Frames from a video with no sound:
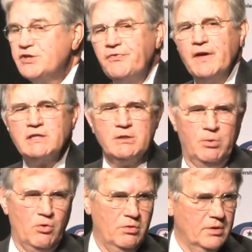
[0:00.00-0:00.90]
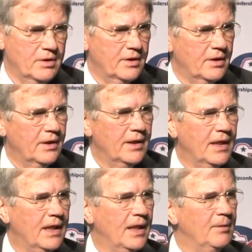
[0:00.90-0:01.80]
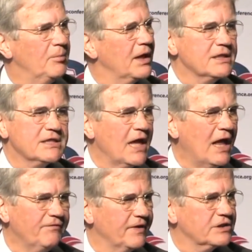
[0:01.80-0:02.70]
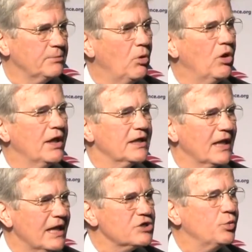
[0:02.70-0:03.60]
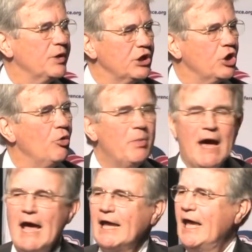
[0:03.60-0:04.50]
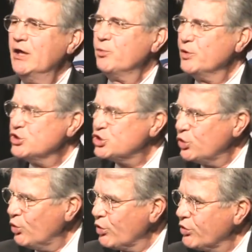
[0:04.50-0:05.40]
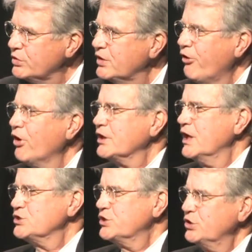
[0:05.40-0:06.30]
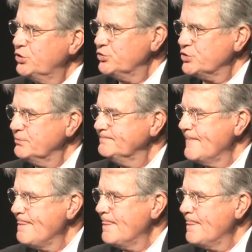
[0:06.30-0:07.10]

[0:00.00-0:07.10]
It's fixable, but it's not fixable unless we go back and restore our Constitution.